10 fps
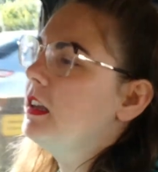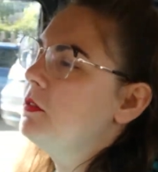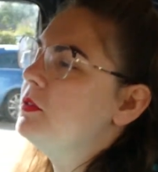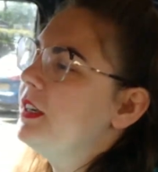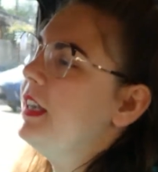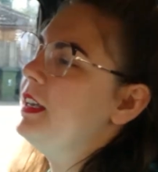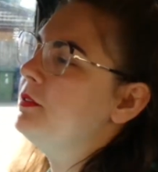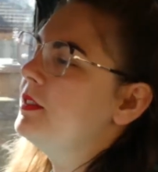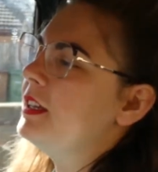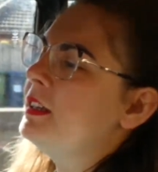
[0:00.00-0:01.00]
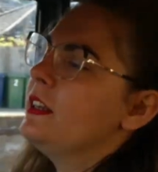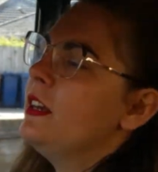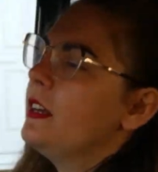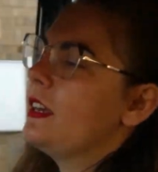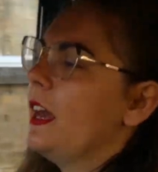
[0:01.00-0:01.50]
lovely evening
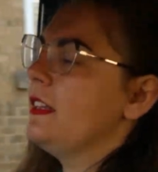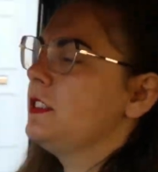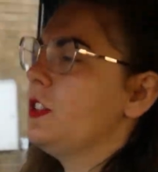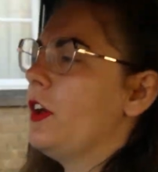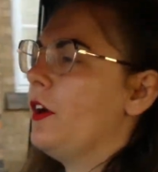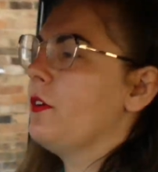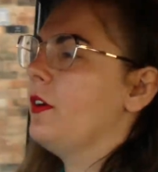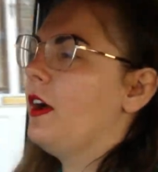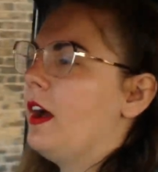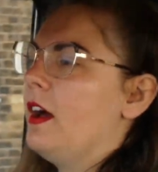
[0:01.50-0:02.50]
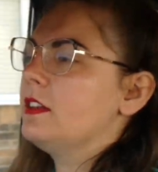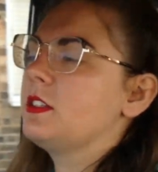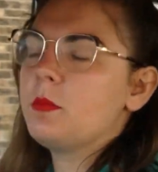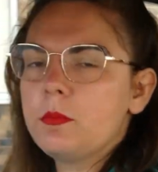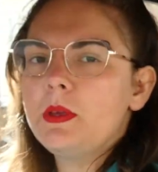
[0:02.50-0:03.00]
getting to know
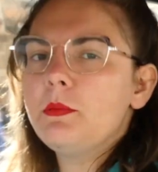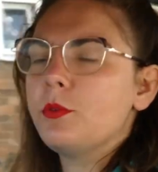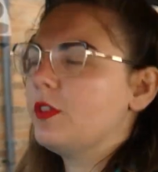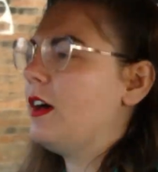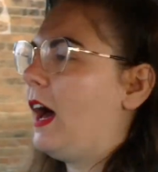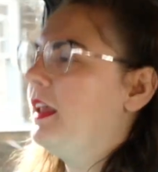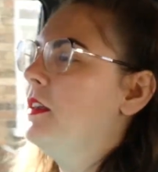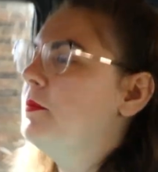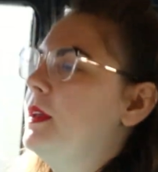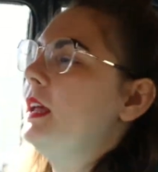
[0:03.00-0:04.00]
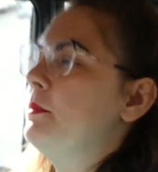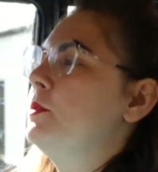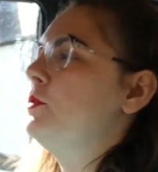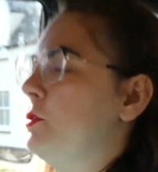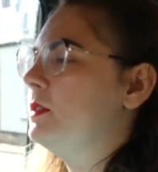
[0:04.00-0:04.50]
some of the people that hadn't been
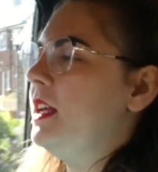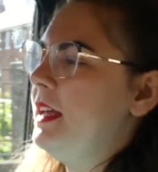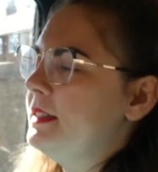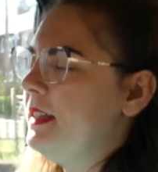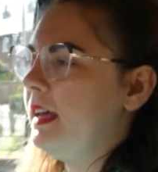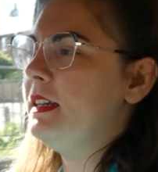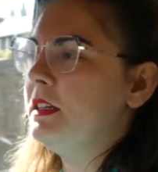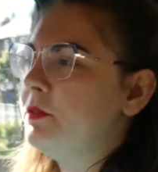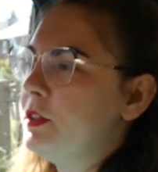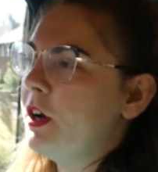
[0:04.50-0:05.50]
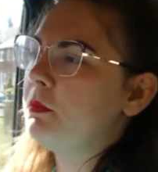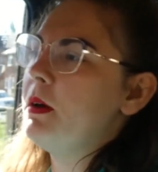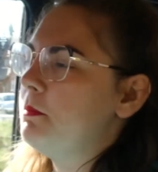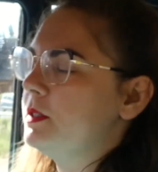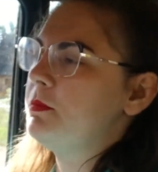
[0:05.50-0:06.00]
able to attend any of the young
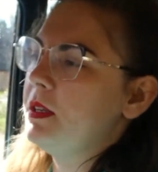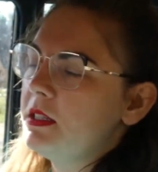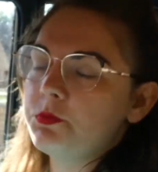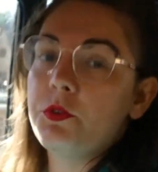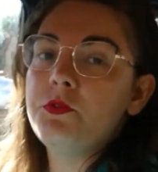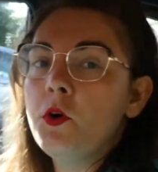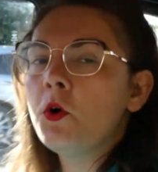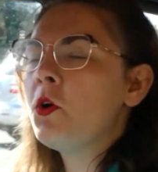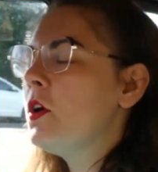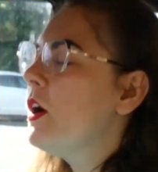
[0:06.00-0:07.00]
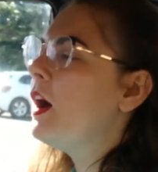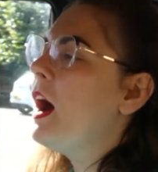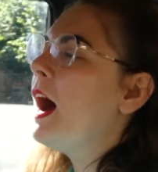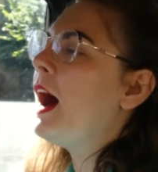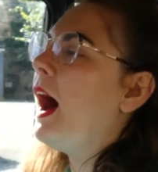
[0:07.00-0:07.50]
members meets before,
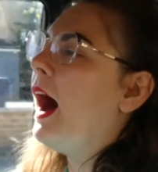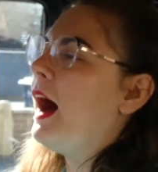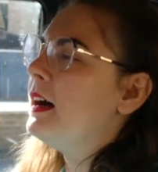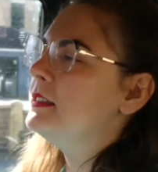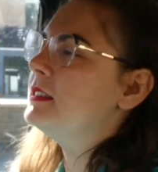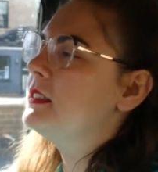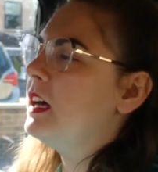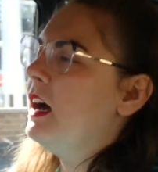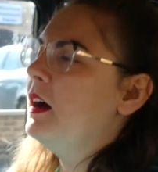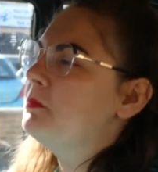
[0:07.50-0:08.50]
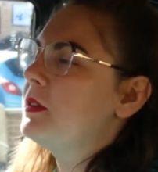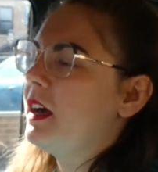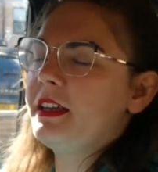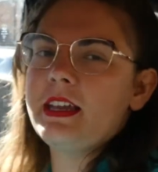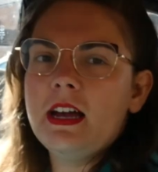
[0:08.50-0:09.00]
and
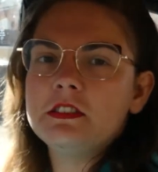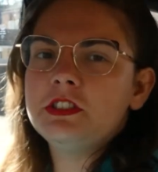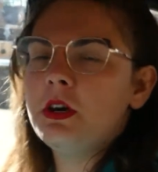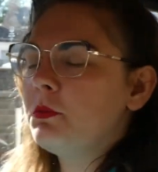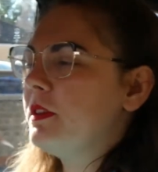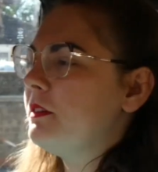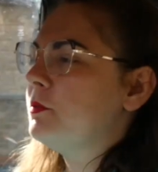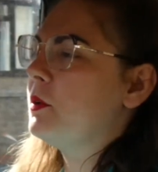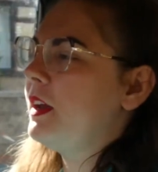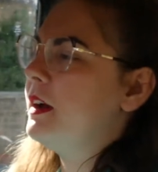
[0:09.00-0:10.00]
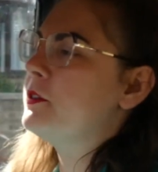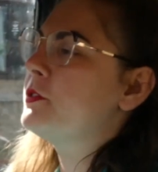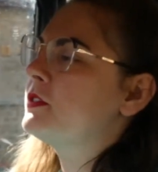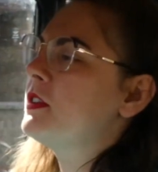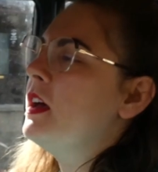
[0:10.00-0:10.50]
kind of catching up with everyone
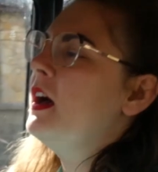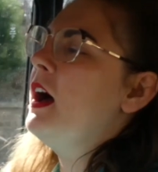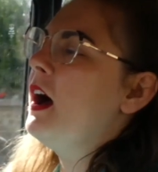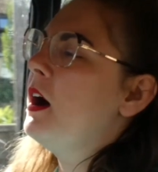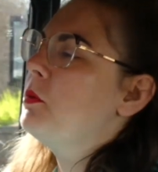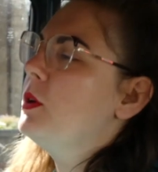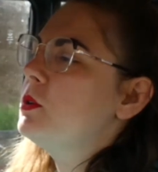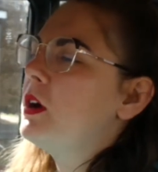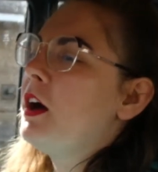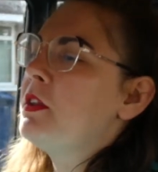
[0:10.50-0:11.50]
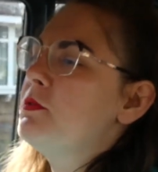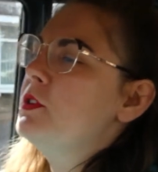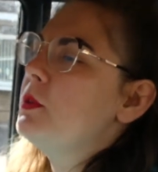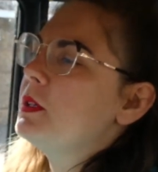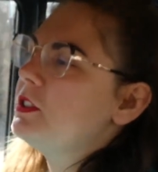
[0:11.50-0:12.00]
else. We all kind of
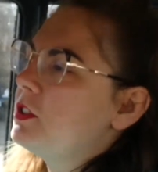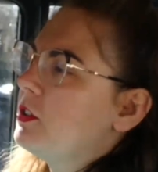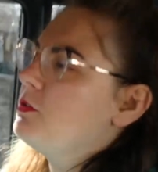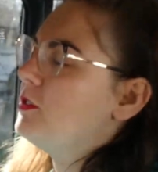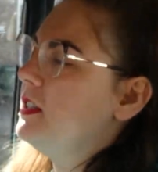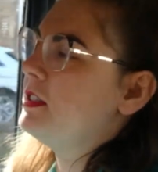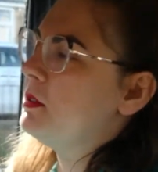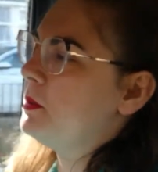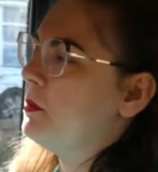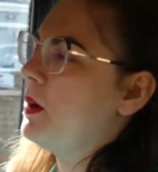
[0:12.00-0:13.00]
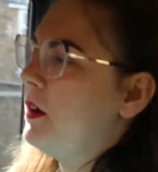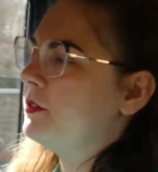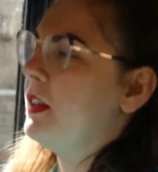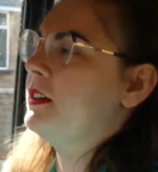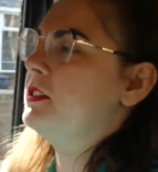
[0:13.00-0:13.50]
knew each other reasonably
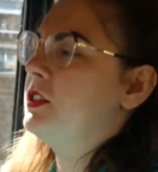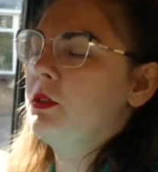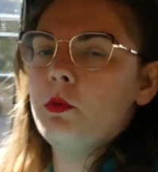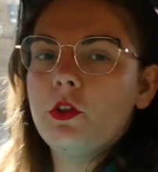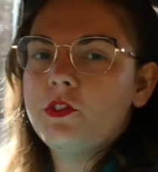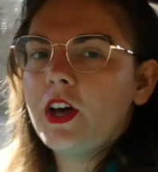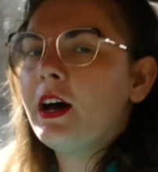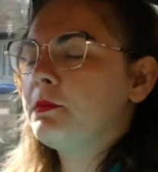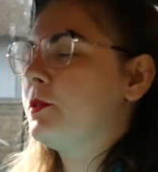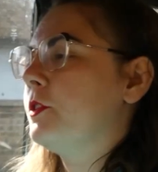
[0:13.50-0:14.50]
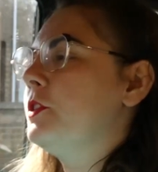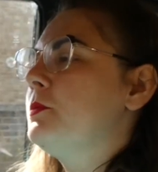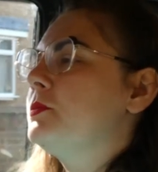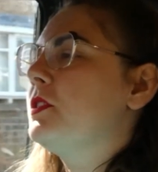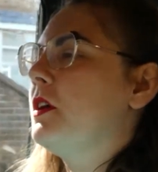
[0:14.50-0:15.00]
well thanks to the WhatsApp
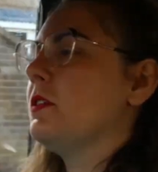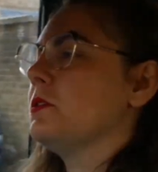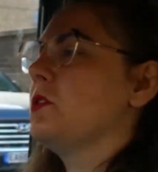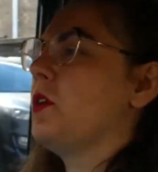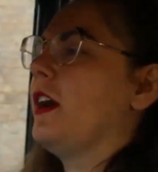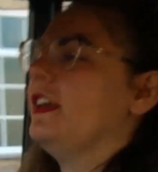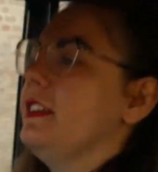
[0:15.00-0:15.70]
group, so it was quite